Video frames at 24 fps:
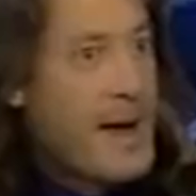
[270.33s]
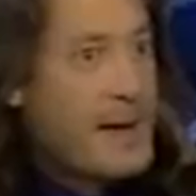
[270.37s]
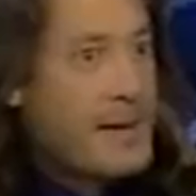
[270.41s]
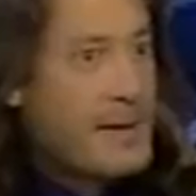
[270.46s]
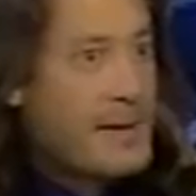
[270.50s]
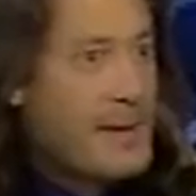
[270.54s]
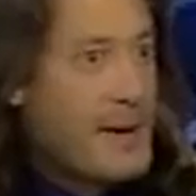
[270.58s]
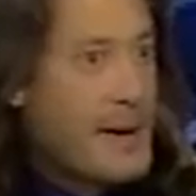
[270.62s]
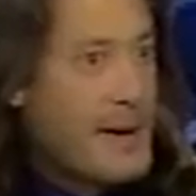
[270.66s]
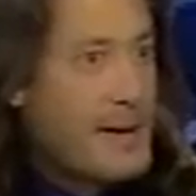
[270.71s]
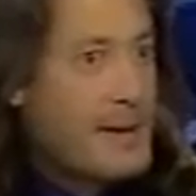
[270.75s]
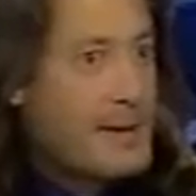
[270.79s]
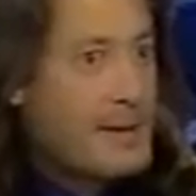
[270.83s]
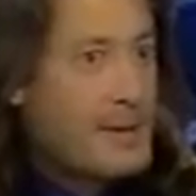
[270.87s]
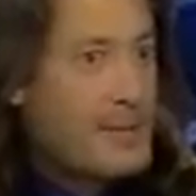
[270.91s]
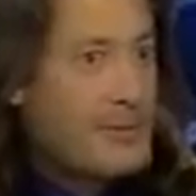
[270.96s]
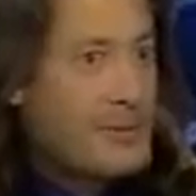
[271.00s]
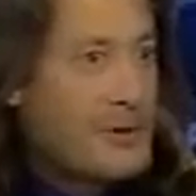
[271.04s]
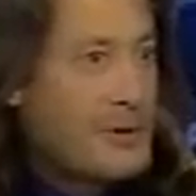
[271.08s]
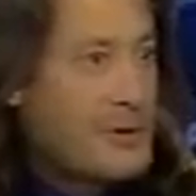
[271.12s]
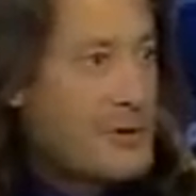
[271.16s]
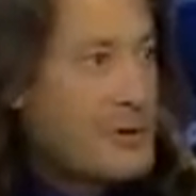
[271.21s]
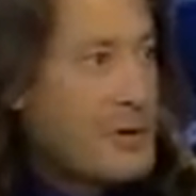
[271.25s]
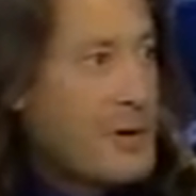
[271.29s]
and getting
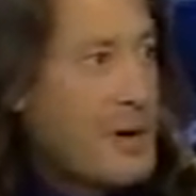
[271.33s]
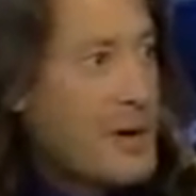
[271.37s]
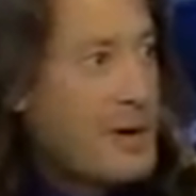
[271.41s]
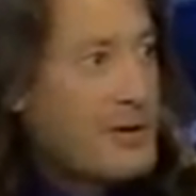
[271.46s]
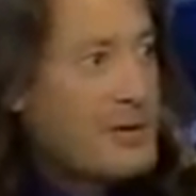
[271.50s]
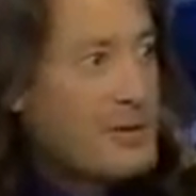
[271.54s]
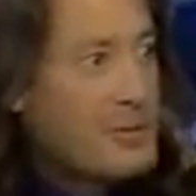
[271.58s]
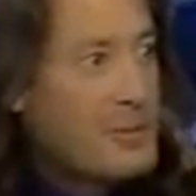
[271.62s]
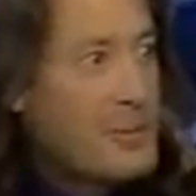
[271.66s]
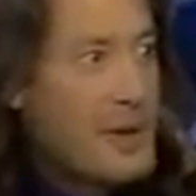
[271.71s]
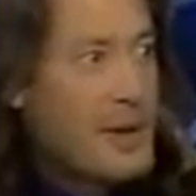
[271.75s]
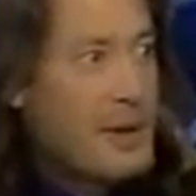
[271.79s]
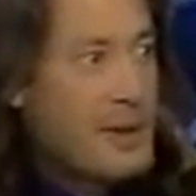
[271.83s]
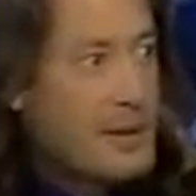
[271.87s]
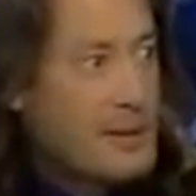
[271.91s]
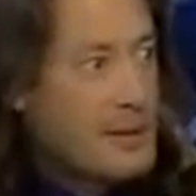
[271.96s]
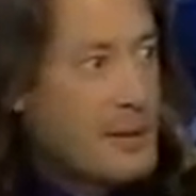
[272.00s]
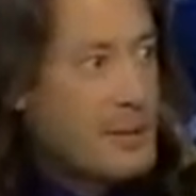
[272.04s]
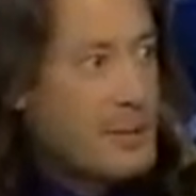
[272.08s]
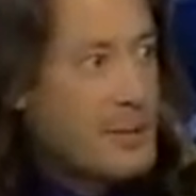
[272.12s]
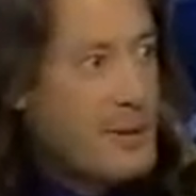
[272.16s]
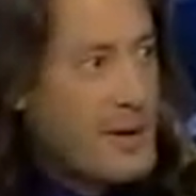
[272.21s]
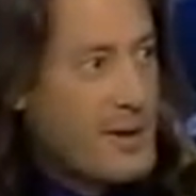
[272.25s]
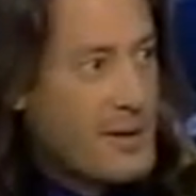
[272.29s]
them to transmit
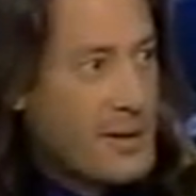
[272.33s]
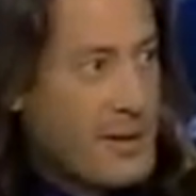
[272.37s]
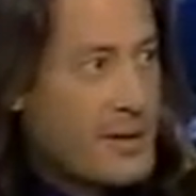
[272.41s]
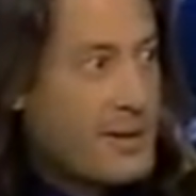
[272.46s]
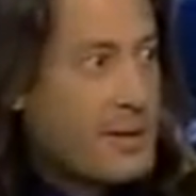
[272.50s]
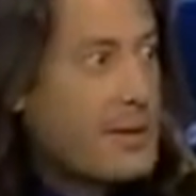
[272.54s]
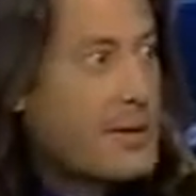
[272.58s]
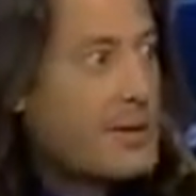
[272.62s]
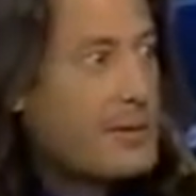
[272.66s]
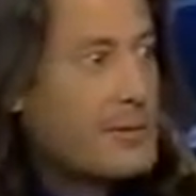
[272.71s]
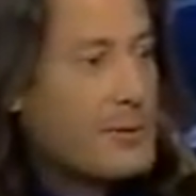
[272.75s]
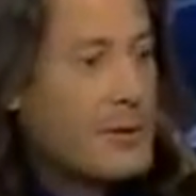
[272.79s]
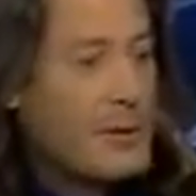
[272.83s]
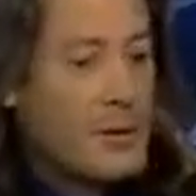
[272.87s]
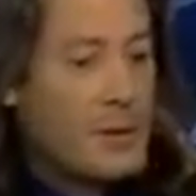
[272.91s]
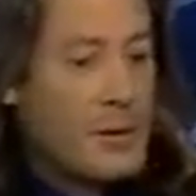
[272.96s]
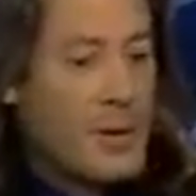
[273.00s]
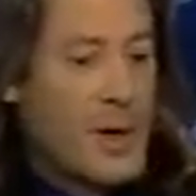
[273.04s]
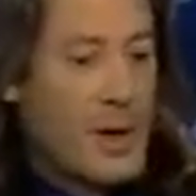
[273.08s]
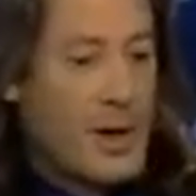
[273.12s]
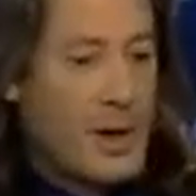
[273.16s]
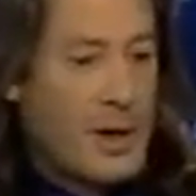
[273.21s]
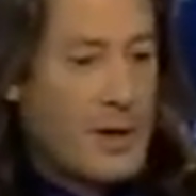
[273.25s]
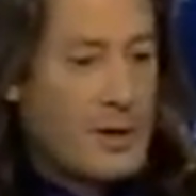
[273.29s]
at the breadth that they
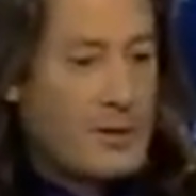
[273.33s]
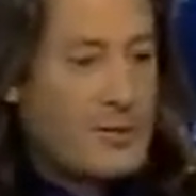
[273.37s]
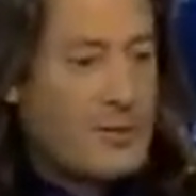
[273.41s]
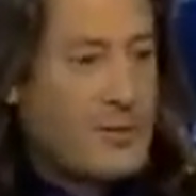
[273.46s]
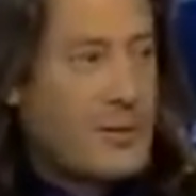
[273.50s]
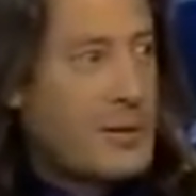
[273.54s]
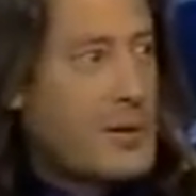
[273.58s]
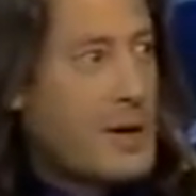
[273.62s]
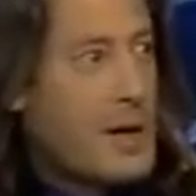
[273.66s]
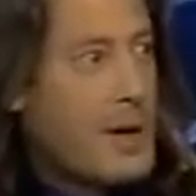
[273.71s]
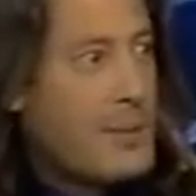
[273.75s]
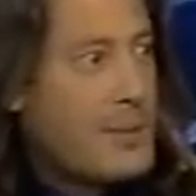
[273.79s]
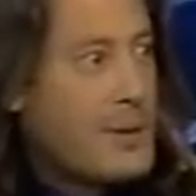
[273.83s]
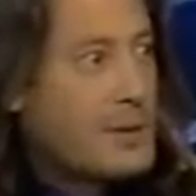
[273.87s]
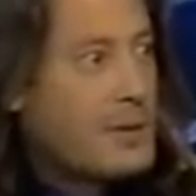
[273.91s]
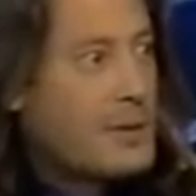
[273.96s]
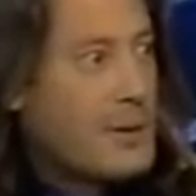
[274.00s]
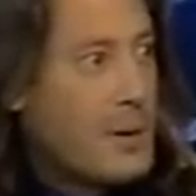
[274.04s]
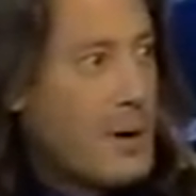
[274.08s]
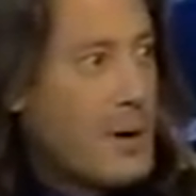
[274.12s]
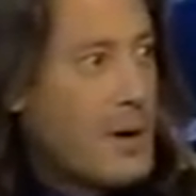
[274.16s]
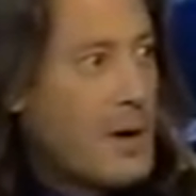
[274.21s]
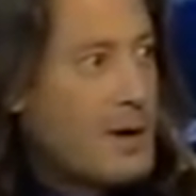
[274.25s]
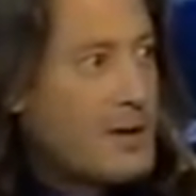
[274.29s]
do is
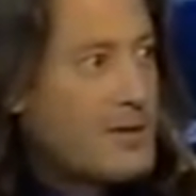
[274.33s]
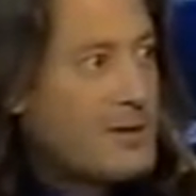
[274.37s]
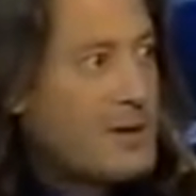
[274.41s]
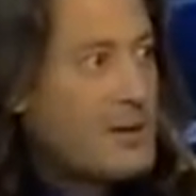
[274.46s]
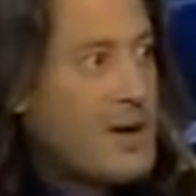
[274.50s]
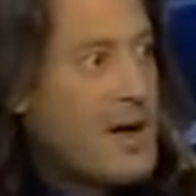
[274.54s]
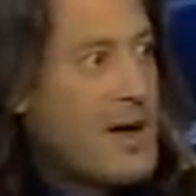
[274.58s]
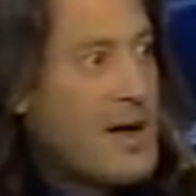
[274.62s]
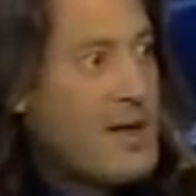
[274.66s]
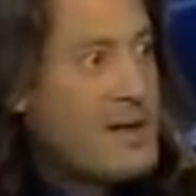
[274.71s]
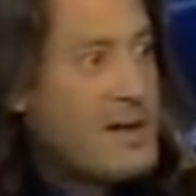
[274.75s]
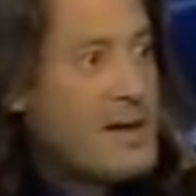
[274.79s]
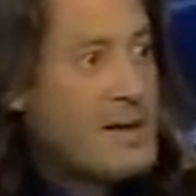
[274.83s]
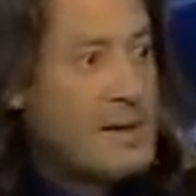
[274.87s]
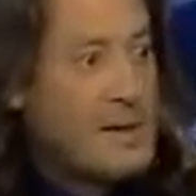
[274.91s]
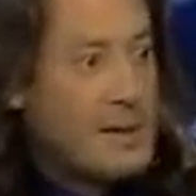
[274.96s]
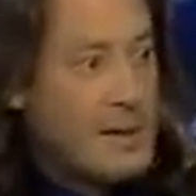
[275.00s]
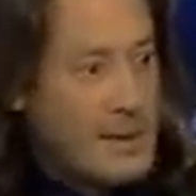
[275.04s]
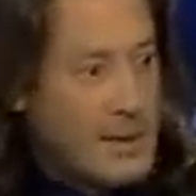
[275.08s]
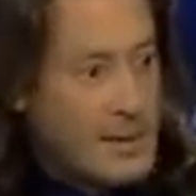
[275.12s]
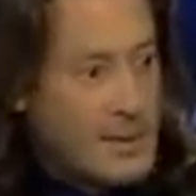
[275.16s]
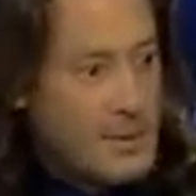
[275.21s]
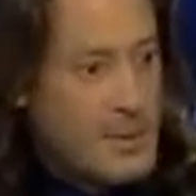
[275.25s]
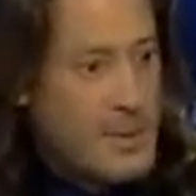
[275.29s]
phenomenal costs. They
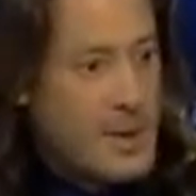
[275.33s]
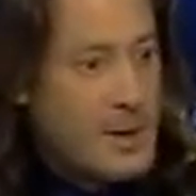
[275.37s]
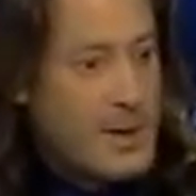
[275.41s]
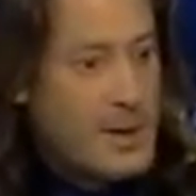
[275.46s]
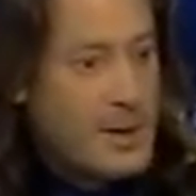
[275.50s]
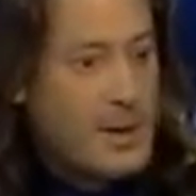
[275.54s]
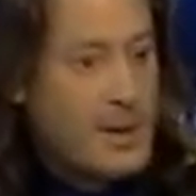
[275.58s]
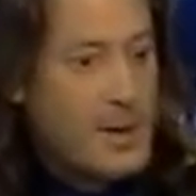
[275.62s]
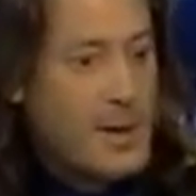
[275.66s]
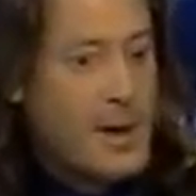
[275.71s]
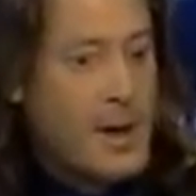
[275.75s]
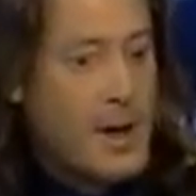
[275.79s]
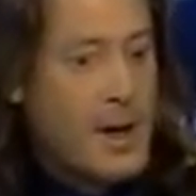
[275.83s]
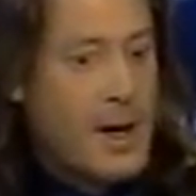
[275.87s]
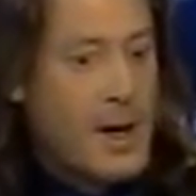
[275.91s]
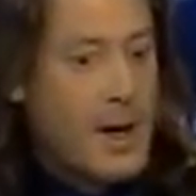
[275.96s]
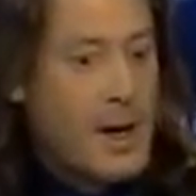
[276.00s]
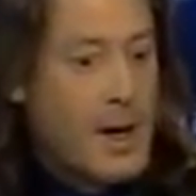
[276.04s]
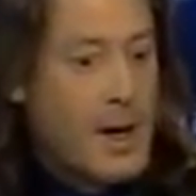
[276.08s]
needed money.